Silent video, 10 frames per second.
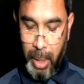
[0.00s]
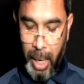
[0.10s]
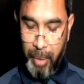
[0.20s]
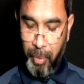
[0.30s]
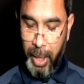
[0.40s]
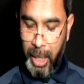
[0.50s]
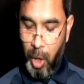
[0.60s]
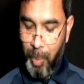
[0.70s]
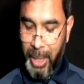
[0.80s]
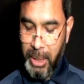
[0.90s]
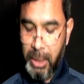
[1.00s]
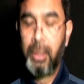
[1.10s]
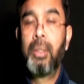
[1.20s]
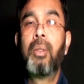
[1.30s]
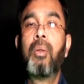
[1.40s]
and for a cube it's
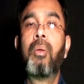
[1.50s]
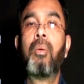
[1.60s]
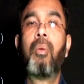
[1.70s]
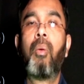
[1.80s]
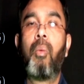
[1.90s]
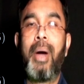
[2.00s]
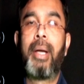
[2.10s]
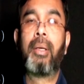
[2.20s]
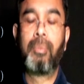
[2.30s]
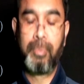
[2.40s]
1.